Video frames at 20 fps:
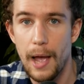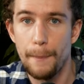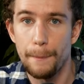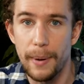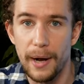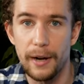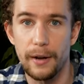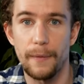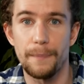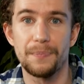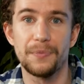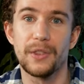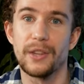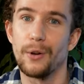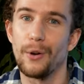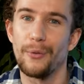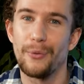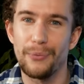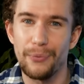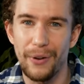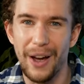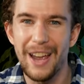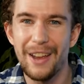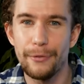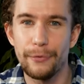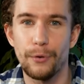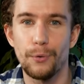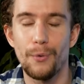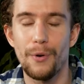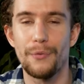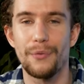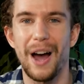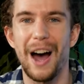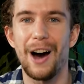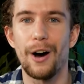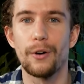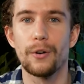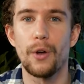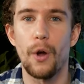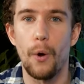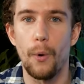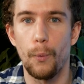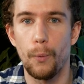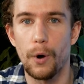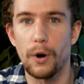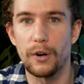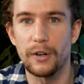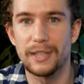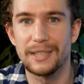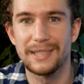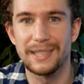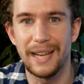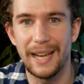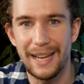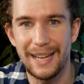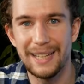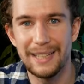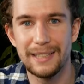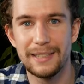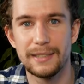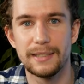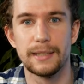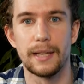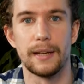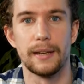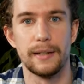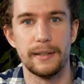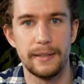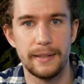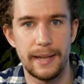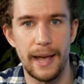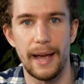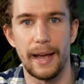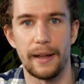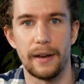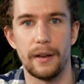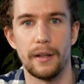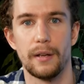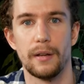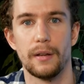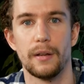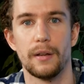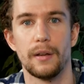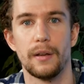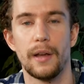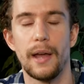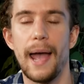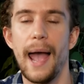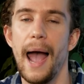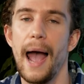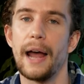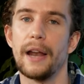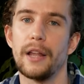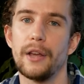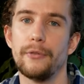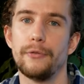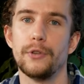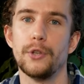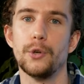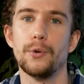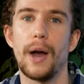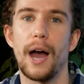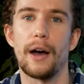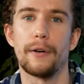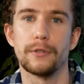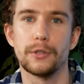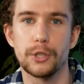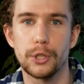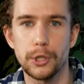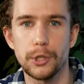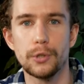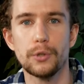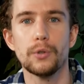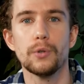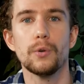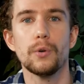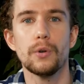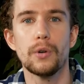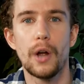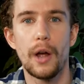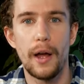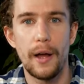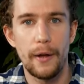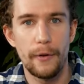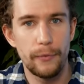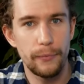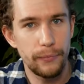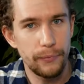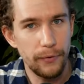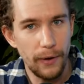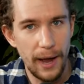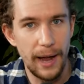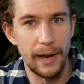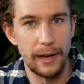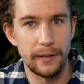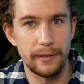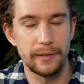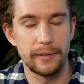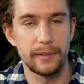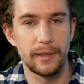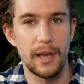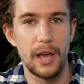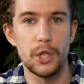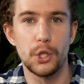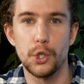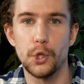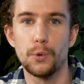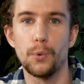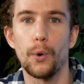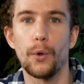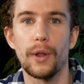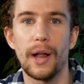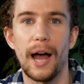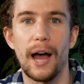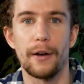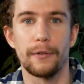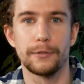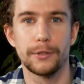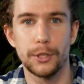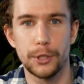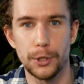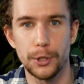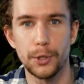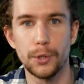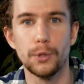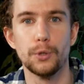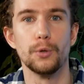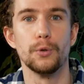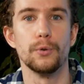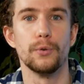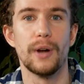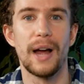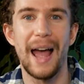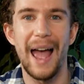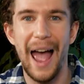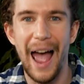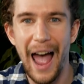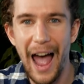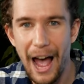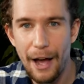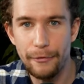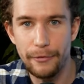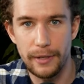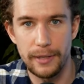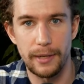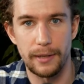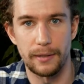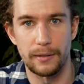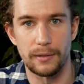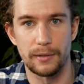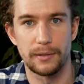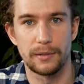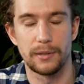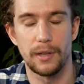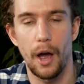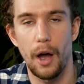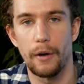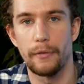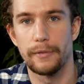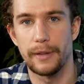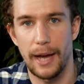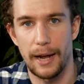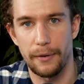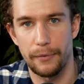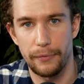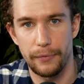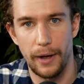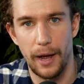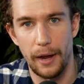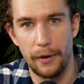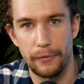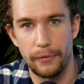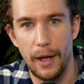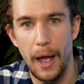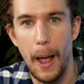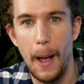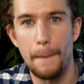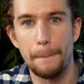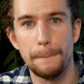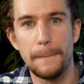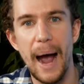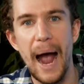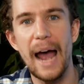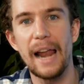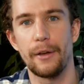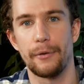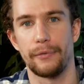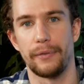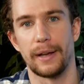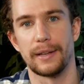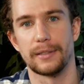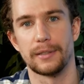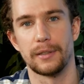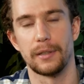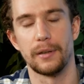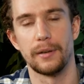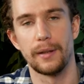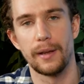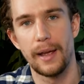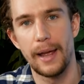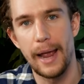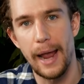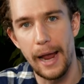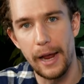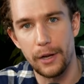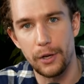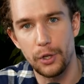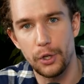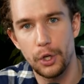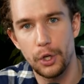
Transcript: but faith without works is dead. And if you have true faith, you will have true evidence of that faith manifested in